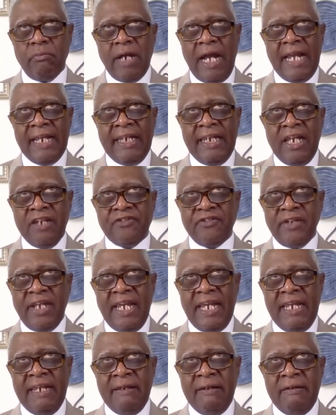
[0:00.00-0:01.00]
I guess,
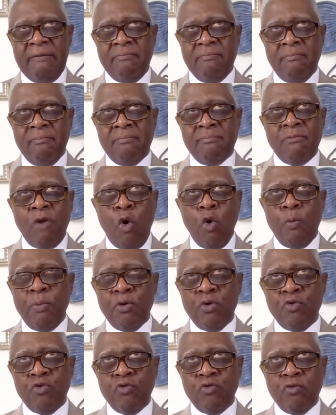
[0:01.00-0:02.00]
a
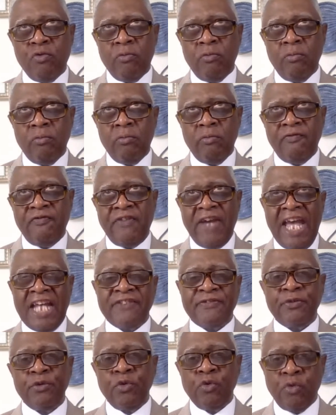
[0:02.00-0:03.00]
mobile
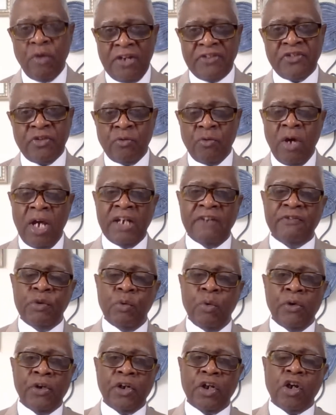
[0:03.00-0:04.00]
fast food restaurant, if
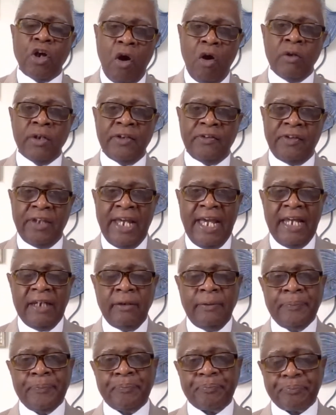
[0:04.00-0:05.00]
you want to call it that.